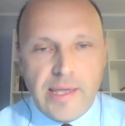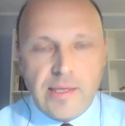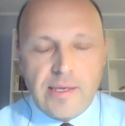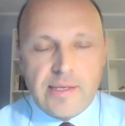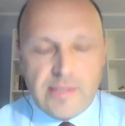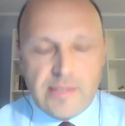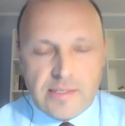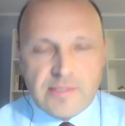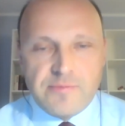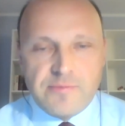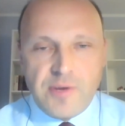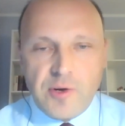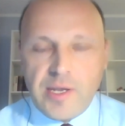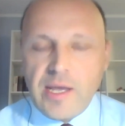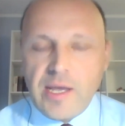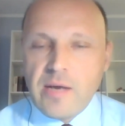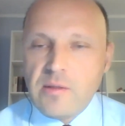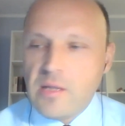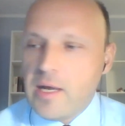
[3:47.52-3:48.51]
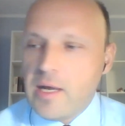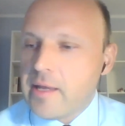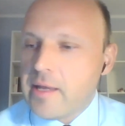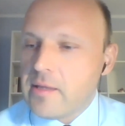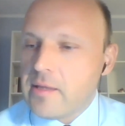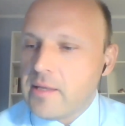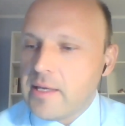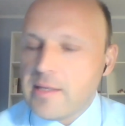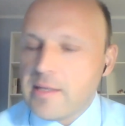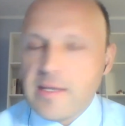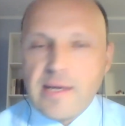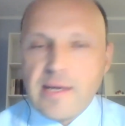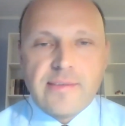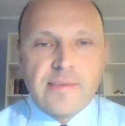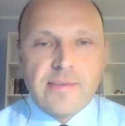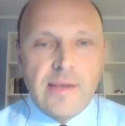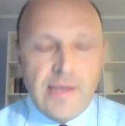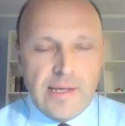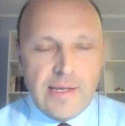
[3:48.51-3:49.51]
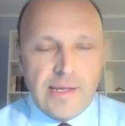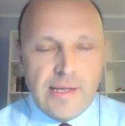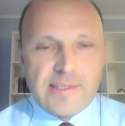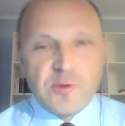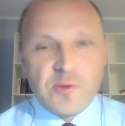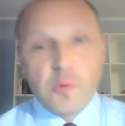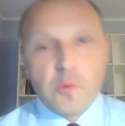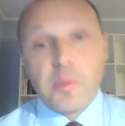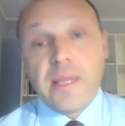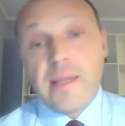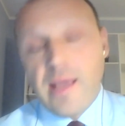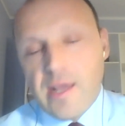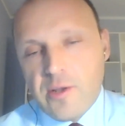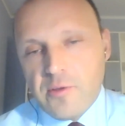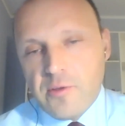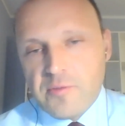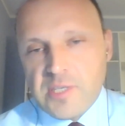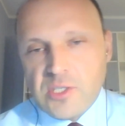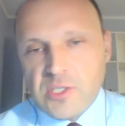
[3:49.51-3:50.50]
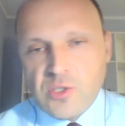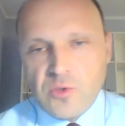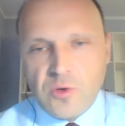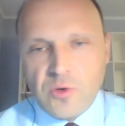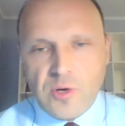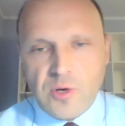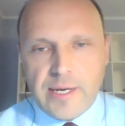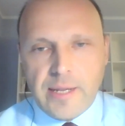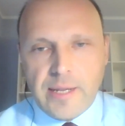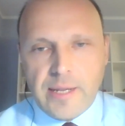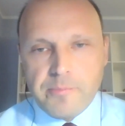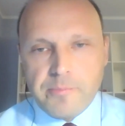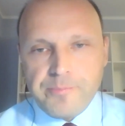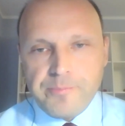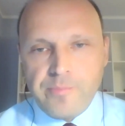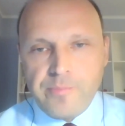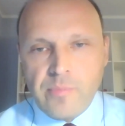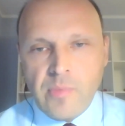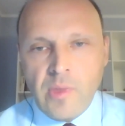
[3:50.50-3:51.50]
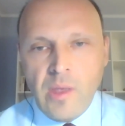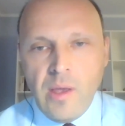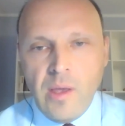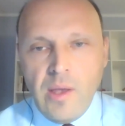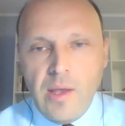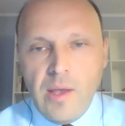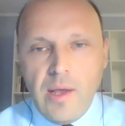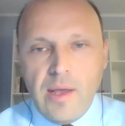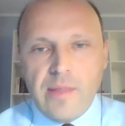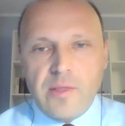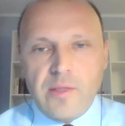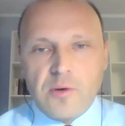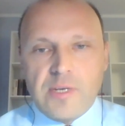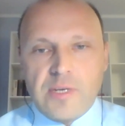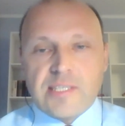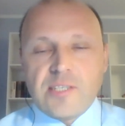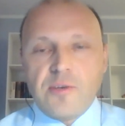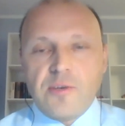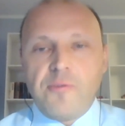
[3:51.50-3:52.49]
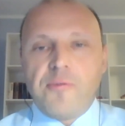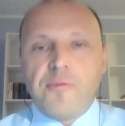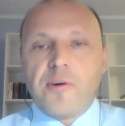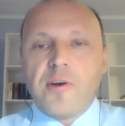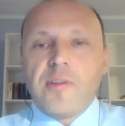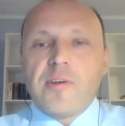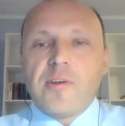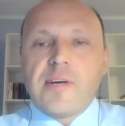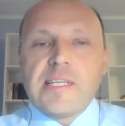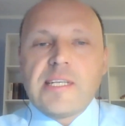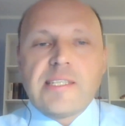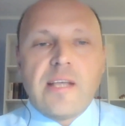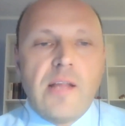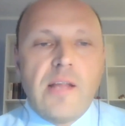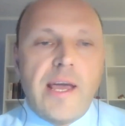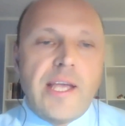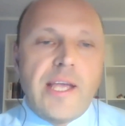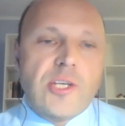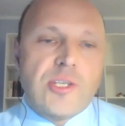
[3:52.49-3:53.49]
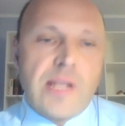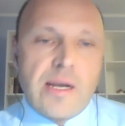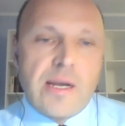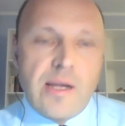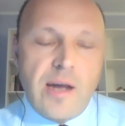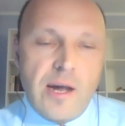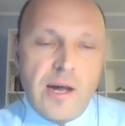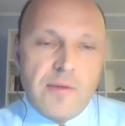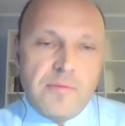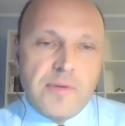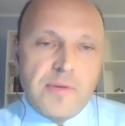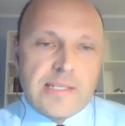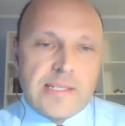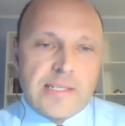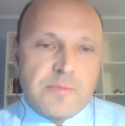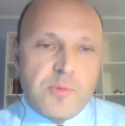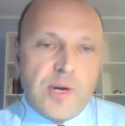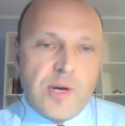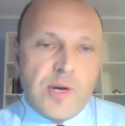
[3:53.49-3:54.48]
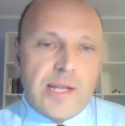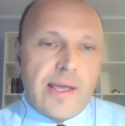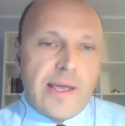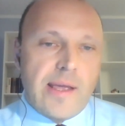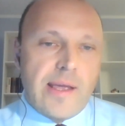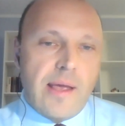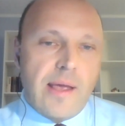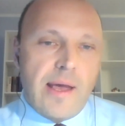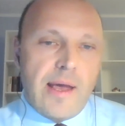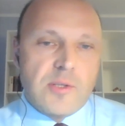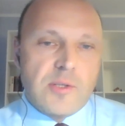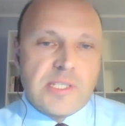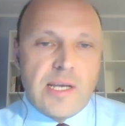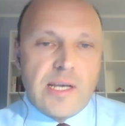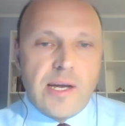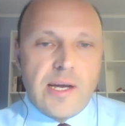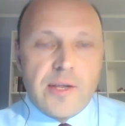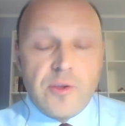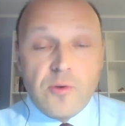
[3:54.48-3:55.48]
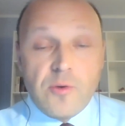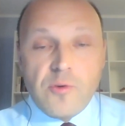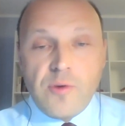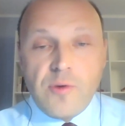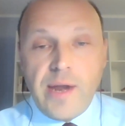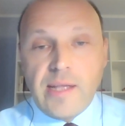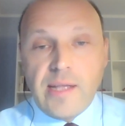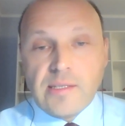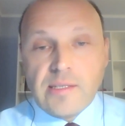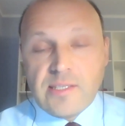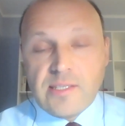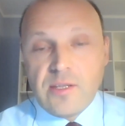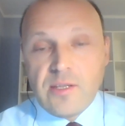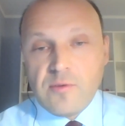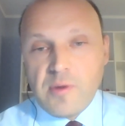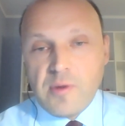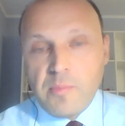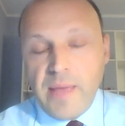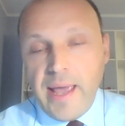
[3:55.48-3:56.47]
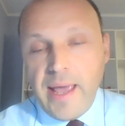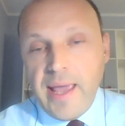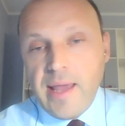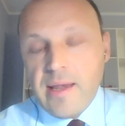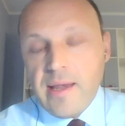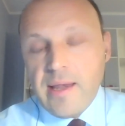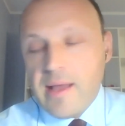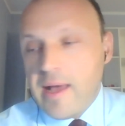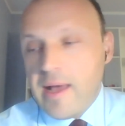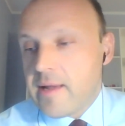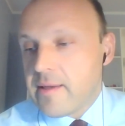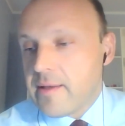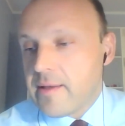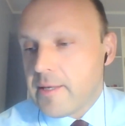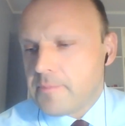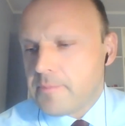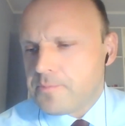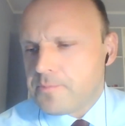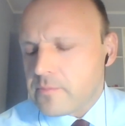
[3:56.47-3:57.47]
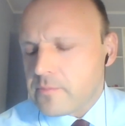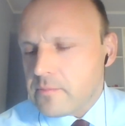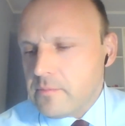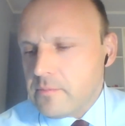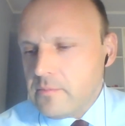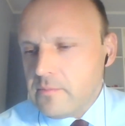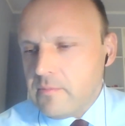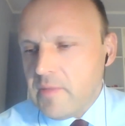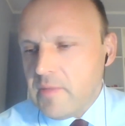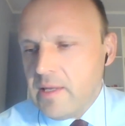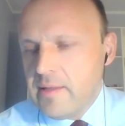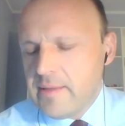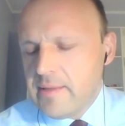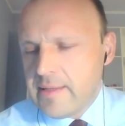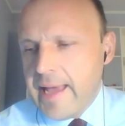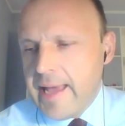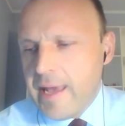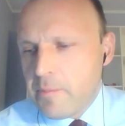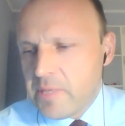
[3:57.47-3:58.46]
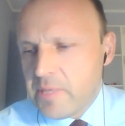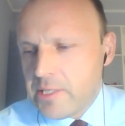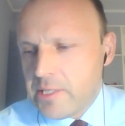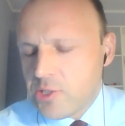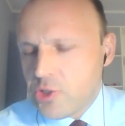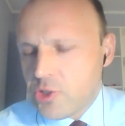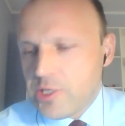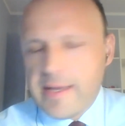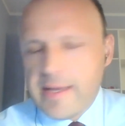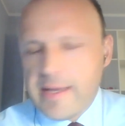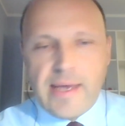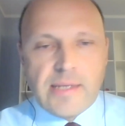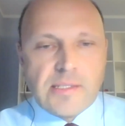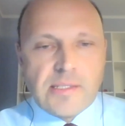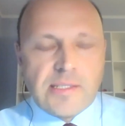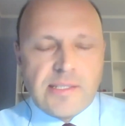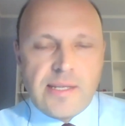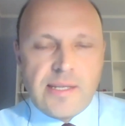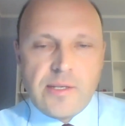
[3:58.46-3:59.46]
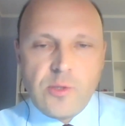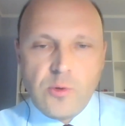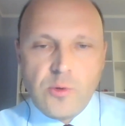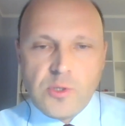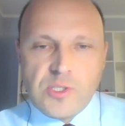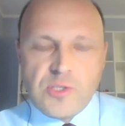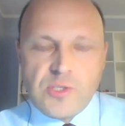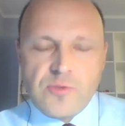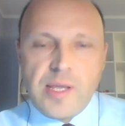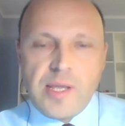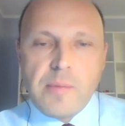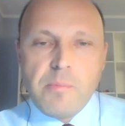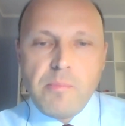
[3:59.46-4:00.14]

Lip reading: it is very unlikely that this will be the end of the story. The risks of further escalation and conflict spreading outside Ukraine still remain, and the damage against Nord Stream